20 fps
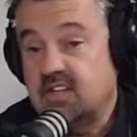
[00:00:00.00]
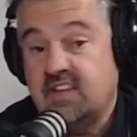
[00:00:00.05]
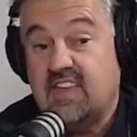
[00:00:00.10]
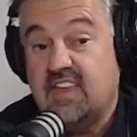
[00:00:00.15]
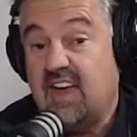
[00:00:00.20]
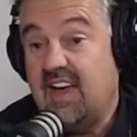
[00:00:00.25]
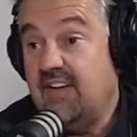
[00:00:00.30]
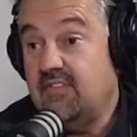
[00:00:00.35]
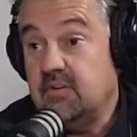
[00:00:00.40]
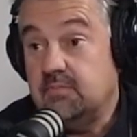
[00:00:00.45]

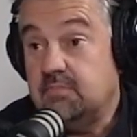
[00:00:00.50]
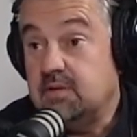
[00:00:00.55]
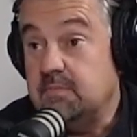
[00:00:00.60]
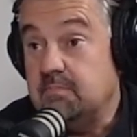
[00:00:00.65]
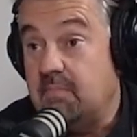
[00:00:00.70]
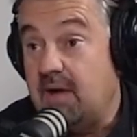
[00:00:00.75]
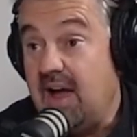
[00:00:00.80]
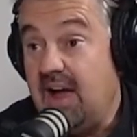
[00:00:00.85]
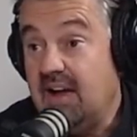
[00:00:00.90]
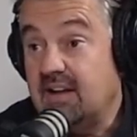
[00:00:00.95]
that haven't been
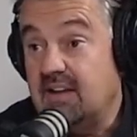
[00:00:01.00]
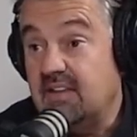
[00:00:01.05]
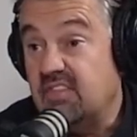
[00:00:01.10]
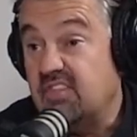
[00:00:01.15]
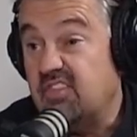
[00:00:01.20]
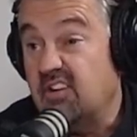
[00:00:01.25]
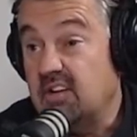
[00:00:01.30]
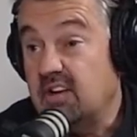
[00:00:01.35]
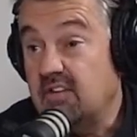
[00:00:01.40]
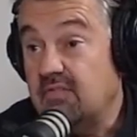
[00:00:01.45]
back in
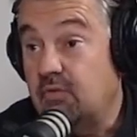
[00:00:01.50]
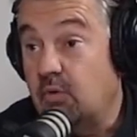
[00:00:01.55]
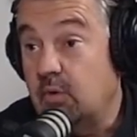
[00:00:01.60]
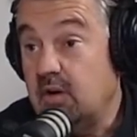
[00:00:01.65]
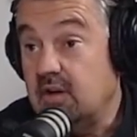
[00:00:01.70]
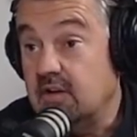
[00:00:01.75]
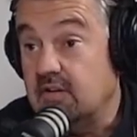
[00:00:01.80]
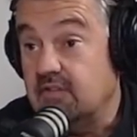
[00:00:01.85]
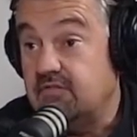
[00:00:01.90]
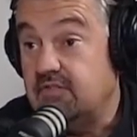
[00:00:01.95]
30,
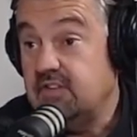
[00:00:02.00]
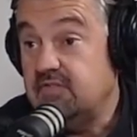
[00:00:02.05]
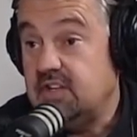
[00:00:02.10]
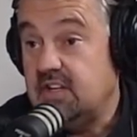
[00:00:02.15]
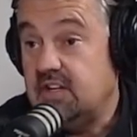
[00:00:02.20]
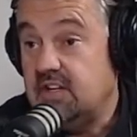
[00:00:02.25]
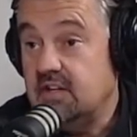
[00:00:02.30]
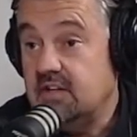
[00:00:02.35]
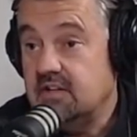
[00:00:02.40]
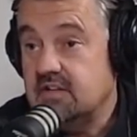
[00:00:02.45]
40, or 50
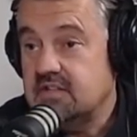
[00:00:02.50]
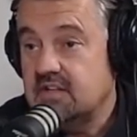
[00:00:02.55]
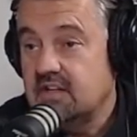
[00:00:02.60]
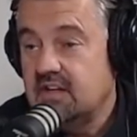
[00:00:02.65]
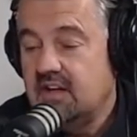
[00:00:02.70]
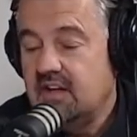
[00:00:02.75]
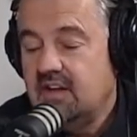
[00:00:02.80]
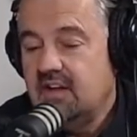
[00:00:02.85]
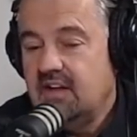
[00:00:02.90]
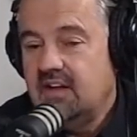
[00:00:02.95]
years,
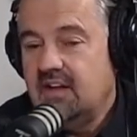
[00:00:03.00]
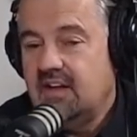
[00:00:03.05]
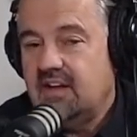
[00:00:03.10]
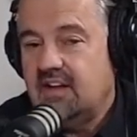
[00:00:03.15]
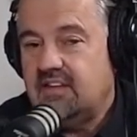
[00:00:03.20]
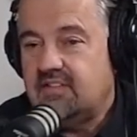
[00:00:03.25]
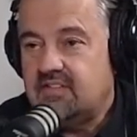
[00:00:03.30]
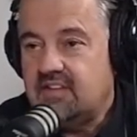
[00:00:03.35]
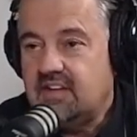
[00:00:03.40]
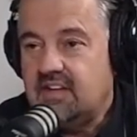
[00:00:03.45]

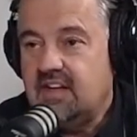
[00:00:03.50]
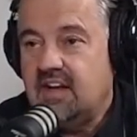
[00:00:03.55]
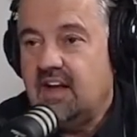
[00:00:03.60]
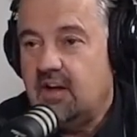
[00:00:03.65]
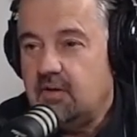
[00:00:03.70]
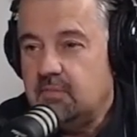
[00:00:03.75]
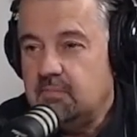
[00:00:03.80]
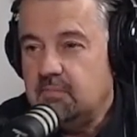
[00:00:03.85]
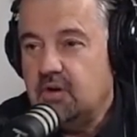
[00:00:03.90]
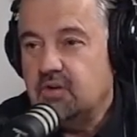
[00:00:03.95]
and seeing
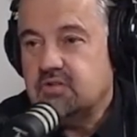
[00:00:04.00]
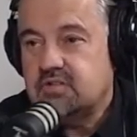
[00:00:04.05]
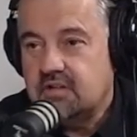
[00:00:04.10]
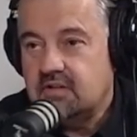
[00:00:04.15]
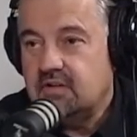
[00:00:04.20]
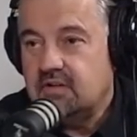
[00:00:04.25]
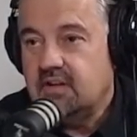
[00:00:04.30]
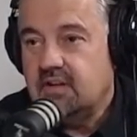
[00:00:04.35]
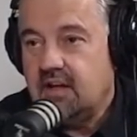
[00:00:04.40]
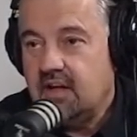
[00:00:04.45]
how
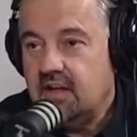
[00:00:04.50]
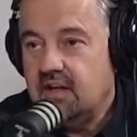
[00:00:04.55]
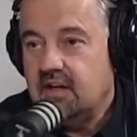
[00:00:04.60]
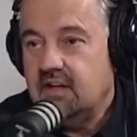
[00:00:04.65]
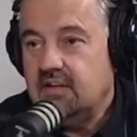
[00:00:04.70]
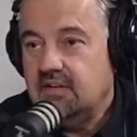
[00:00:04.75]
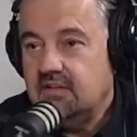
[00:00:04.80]
emotional they get.